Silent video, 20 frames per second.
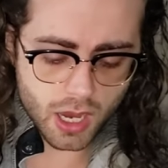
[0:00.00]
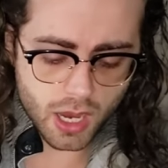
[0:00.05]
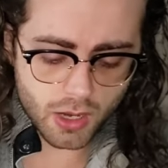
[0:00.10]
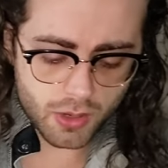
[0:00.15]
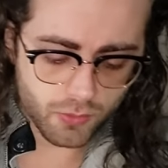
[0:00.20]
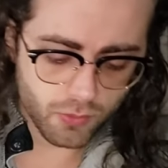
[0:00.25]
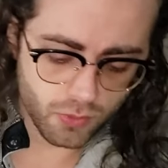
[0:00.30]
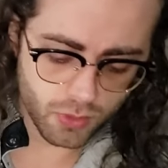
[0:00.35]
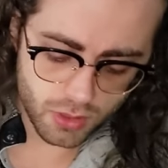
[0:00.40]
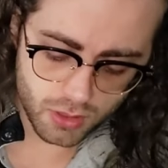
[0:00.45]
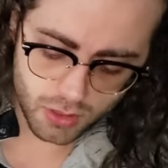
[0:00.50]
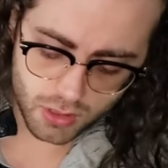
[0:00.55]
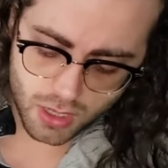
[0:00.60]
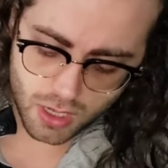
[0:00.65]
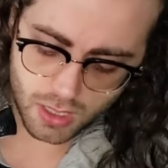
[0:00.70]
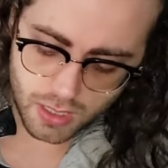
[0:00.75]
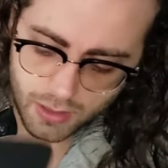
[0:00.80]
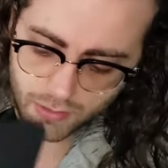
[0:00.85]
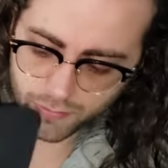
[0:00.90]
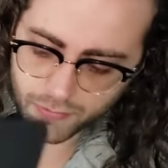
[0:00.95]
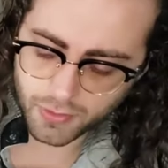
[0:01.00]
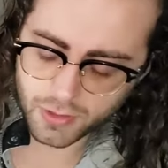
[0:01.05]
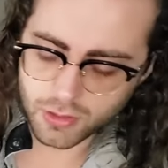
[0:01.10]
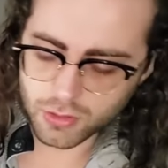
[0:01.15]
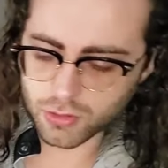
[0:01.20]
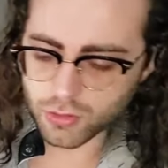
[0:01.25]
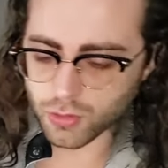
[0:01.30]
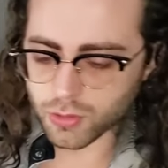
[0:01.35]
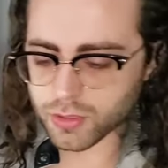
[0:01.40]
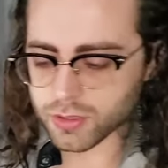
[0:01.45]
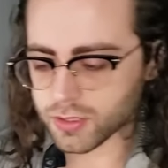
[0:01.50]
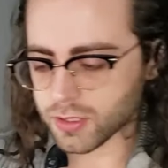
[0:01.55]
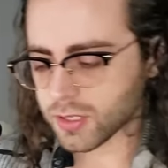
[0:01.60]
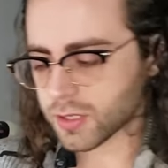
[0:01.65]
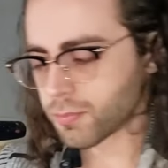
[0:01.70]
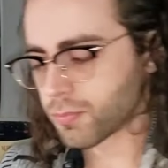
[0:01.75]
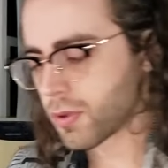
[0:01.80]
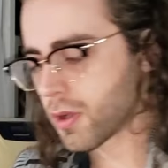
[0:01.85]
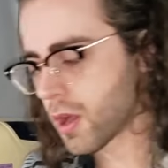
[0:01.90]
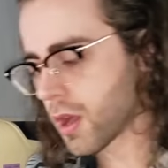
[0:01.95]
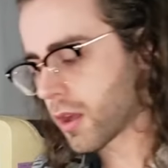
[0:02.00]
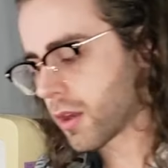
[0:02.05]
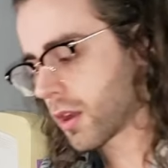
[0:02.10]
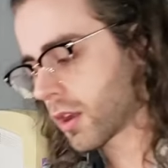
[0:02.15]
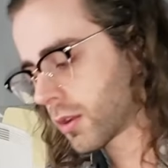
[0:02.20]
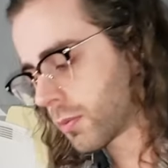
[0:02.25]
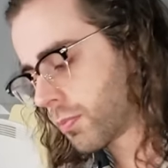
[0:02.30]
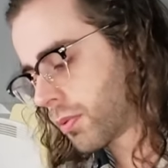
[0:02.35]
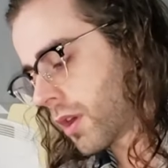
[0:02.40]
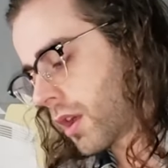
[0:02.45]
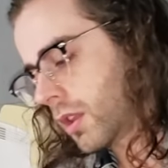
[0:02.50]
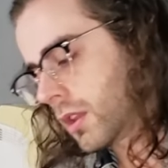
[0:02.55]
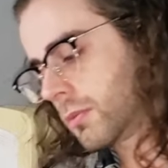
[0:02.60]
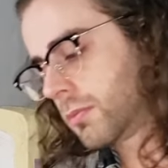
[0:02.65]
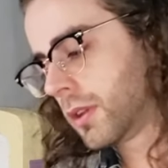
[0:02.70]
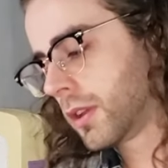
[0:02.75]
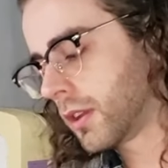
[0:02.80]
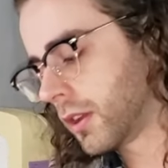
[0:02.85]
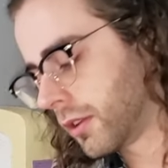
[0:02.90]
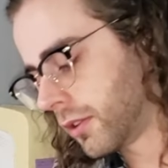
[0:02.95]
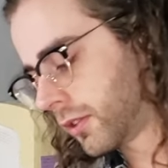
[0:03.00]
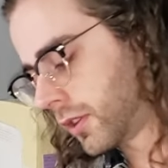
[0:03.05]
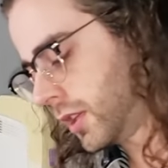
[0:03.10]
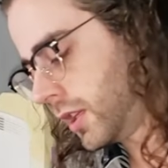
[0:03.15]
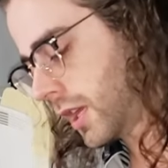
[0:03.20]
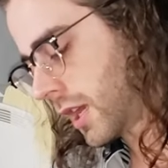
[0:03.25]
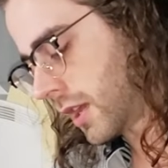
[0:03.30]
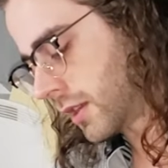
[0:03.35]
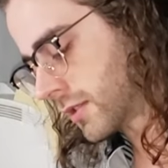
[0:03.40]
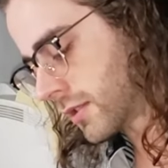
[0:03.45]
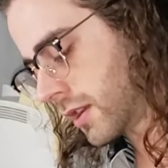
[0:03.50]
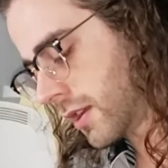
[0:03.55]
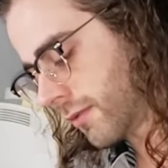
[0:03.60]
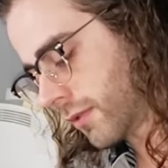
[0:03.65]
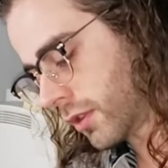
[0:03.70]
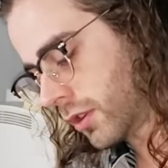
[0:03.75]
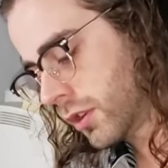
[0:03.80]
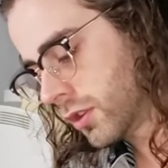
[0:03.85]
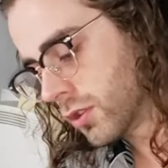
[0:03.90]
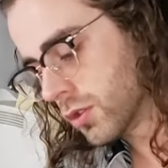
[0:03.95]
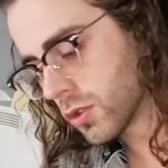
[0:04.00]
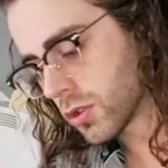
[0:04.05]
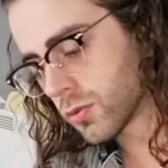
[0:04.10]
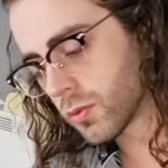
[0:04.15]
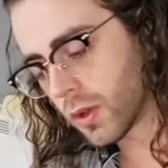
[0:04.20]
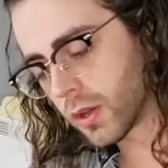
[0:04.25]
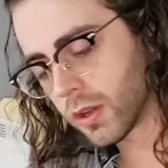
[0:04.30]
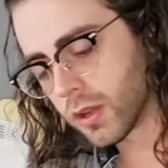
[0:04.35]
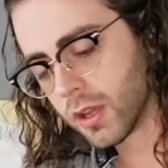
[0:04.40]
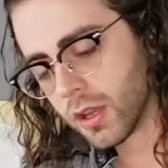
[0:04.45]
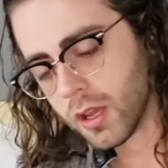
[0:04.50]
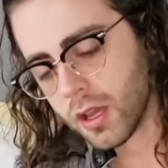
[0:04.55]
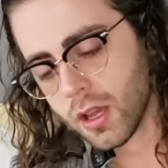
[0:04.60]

I would not have endorsed this product, probably because he has never used one,